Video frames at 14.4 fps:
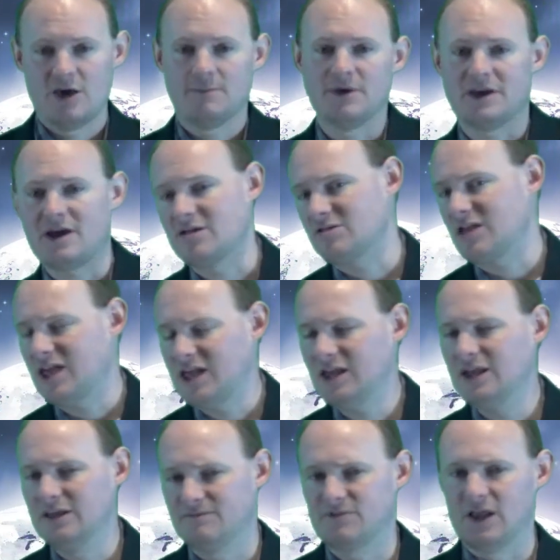because he
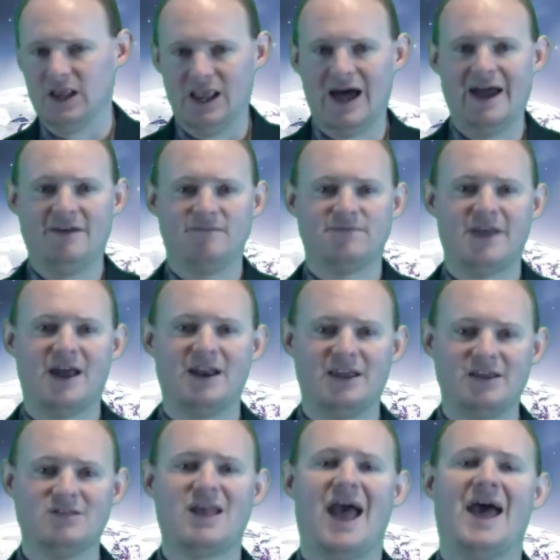lived a life that is